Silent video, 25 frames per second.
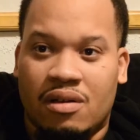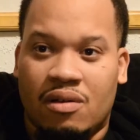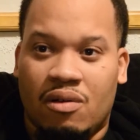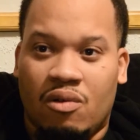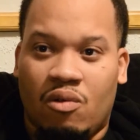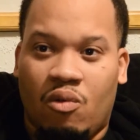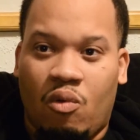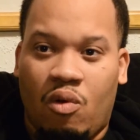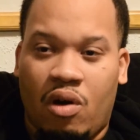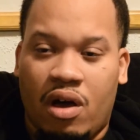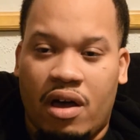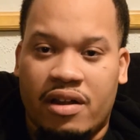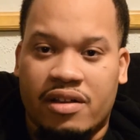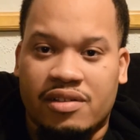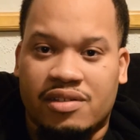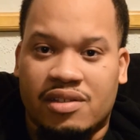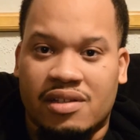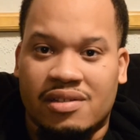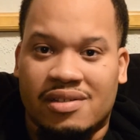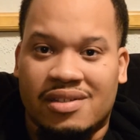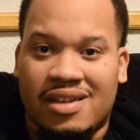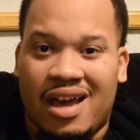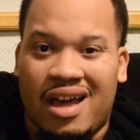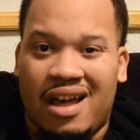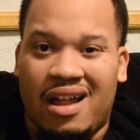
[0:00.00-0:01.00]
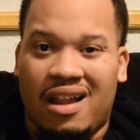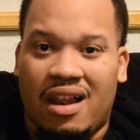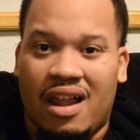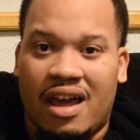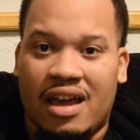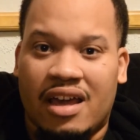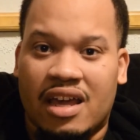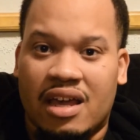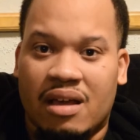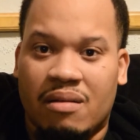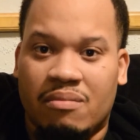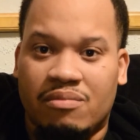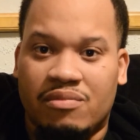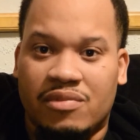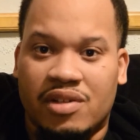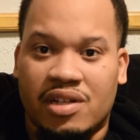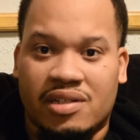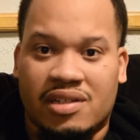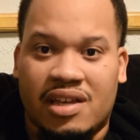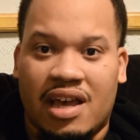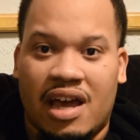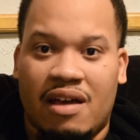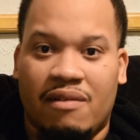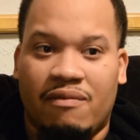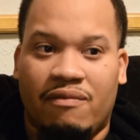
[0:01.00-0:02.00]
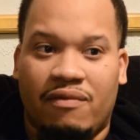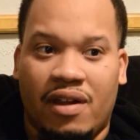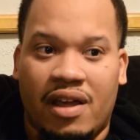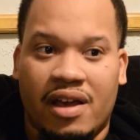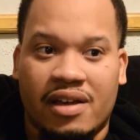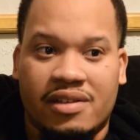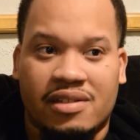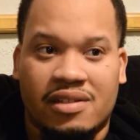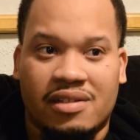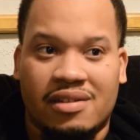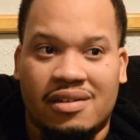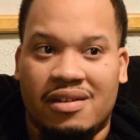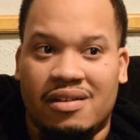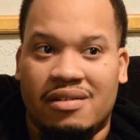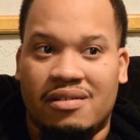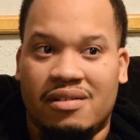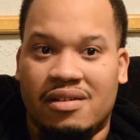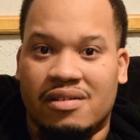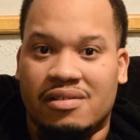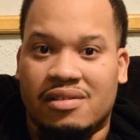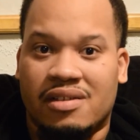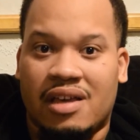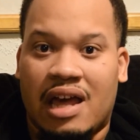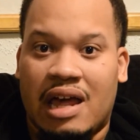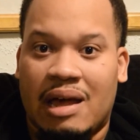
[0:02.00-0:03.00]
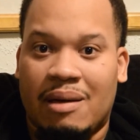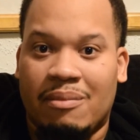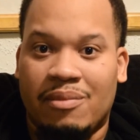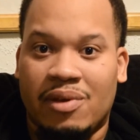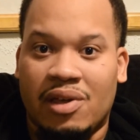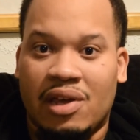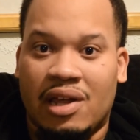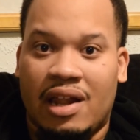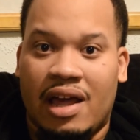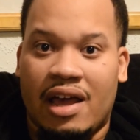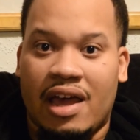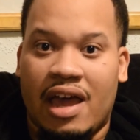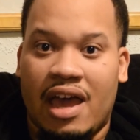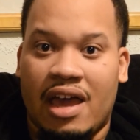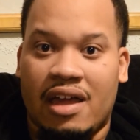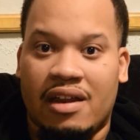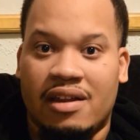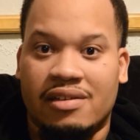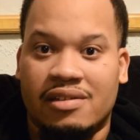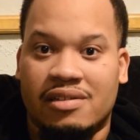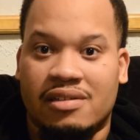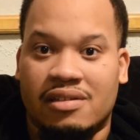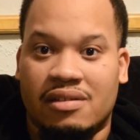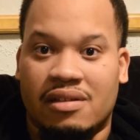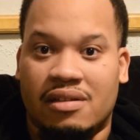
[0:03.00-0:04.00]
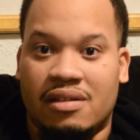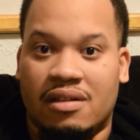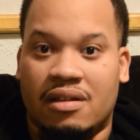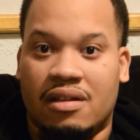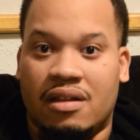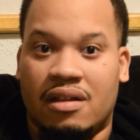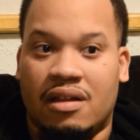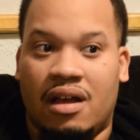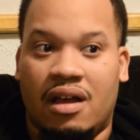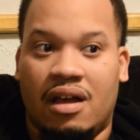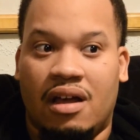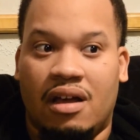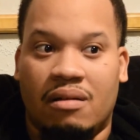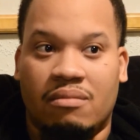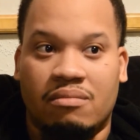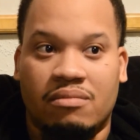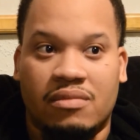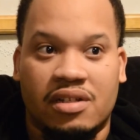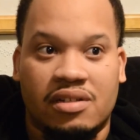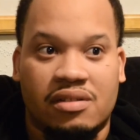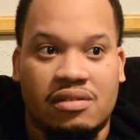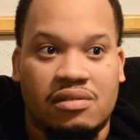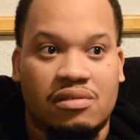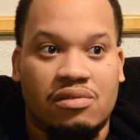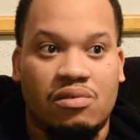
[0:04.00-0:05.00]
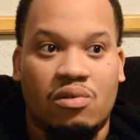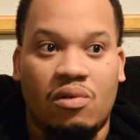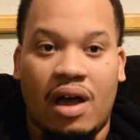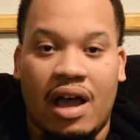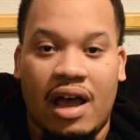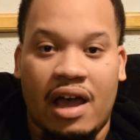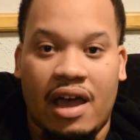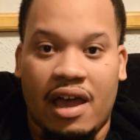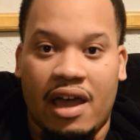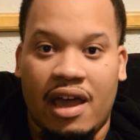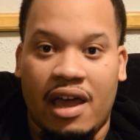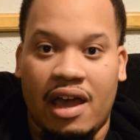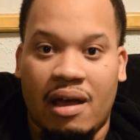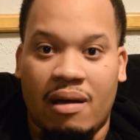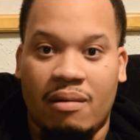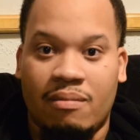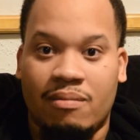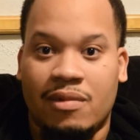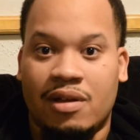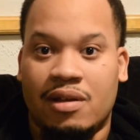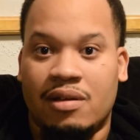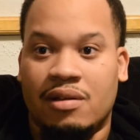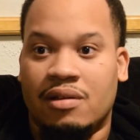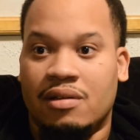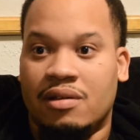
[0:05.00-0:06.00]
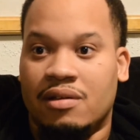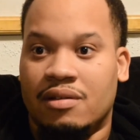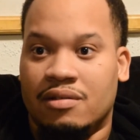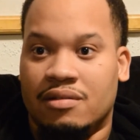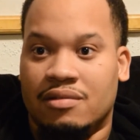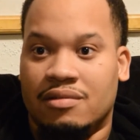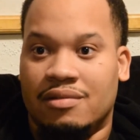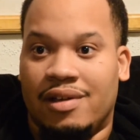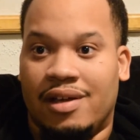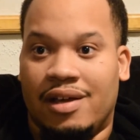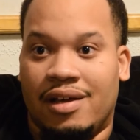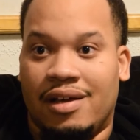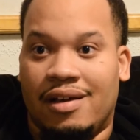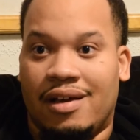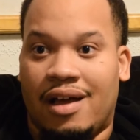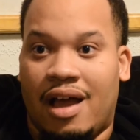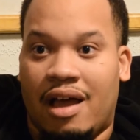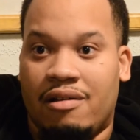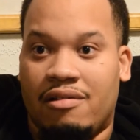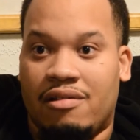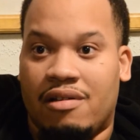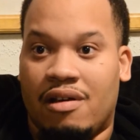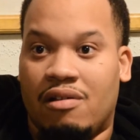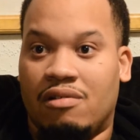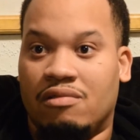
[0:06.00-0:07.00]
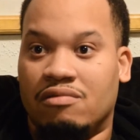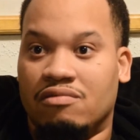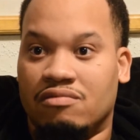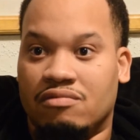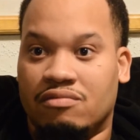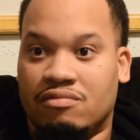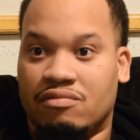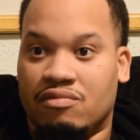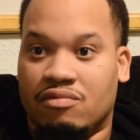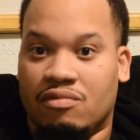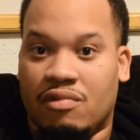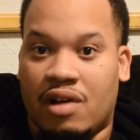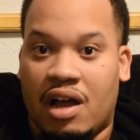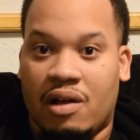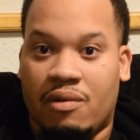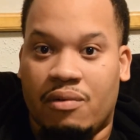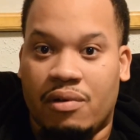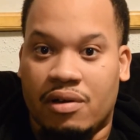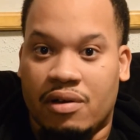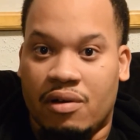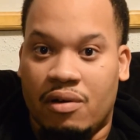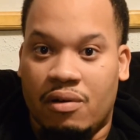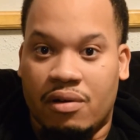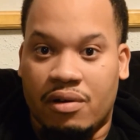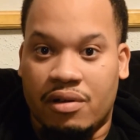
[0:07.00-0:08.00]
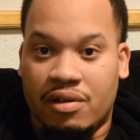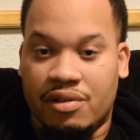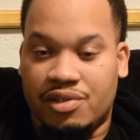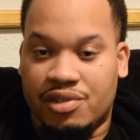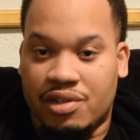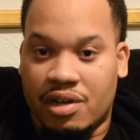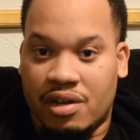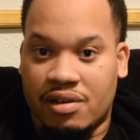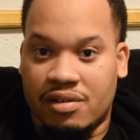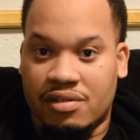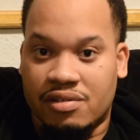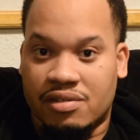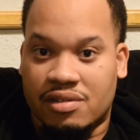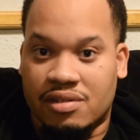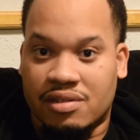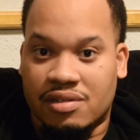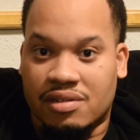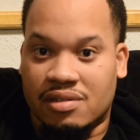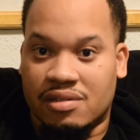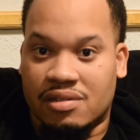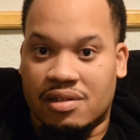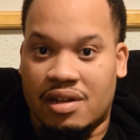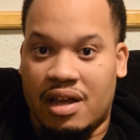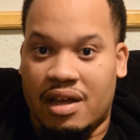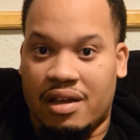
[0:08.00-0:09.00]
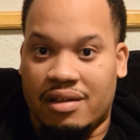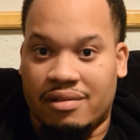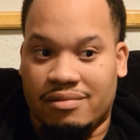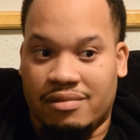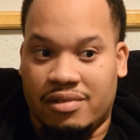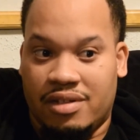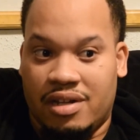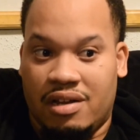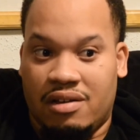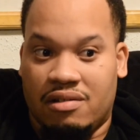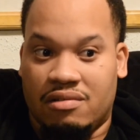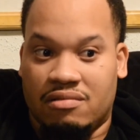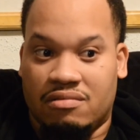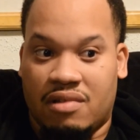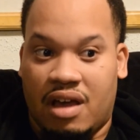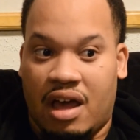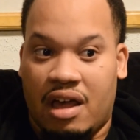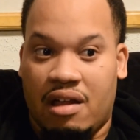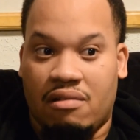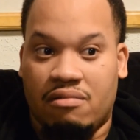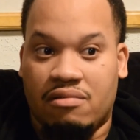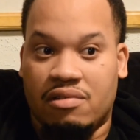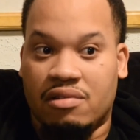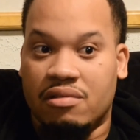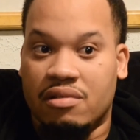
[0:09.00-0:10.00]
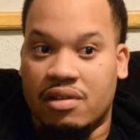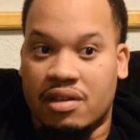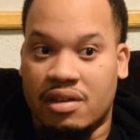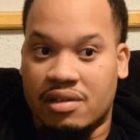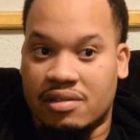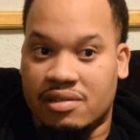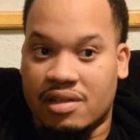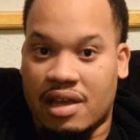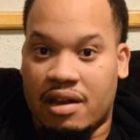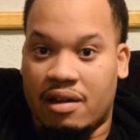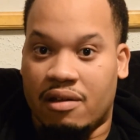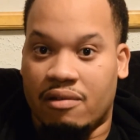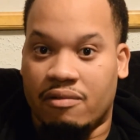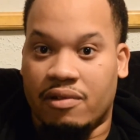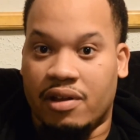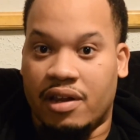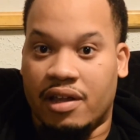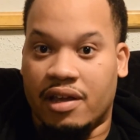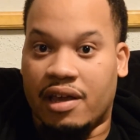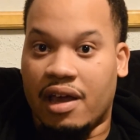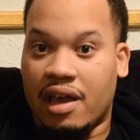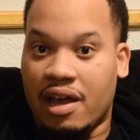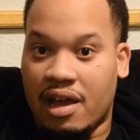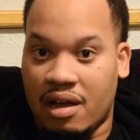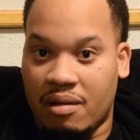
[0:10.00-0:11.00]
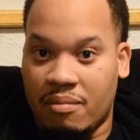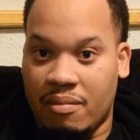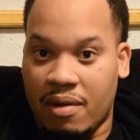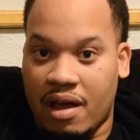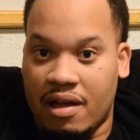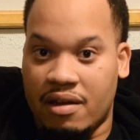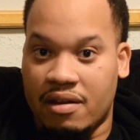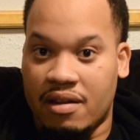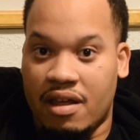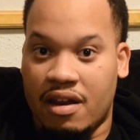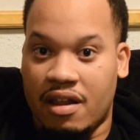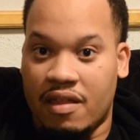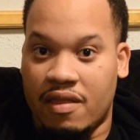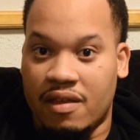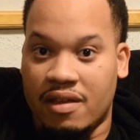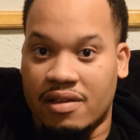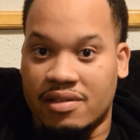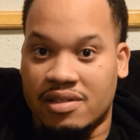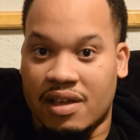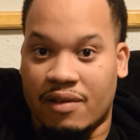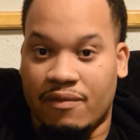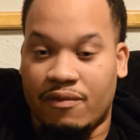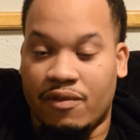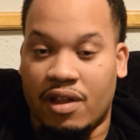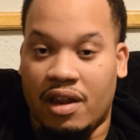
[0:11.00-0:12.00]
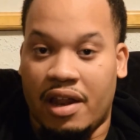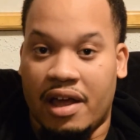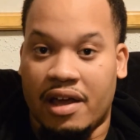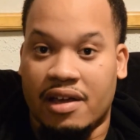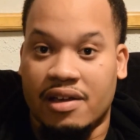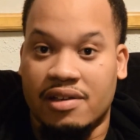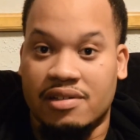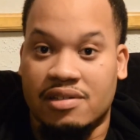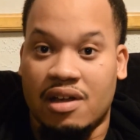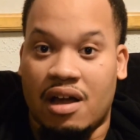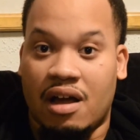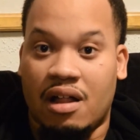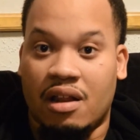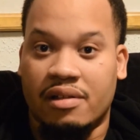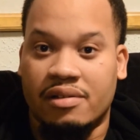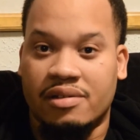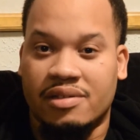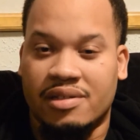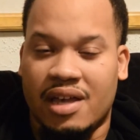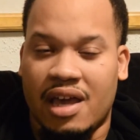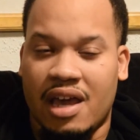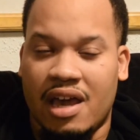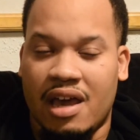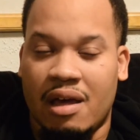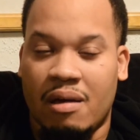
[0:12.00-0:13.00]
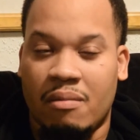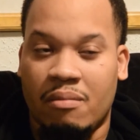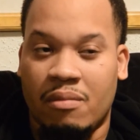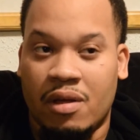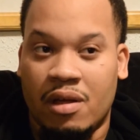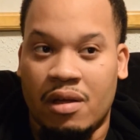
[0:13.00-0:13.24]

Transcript: one is just kind of like him just kind of flexing and just kind of being like, hey, this is who I am. I don't rock with going to church. This is not, I don't do this. I don't really care about none of this. I feel like it's all a scam.